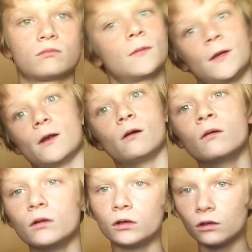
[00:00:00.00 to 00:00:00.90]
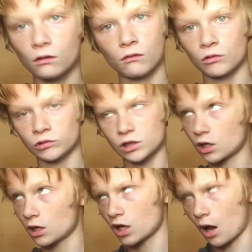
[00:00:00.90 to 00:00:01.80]
you know, no one wants to
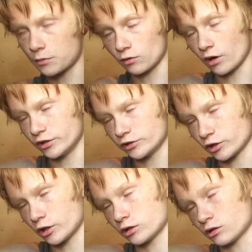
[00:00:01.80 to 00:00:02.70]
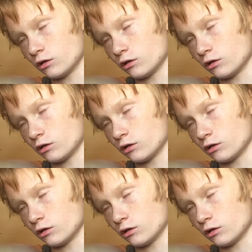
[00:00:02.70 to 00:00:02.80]
get copyright striked.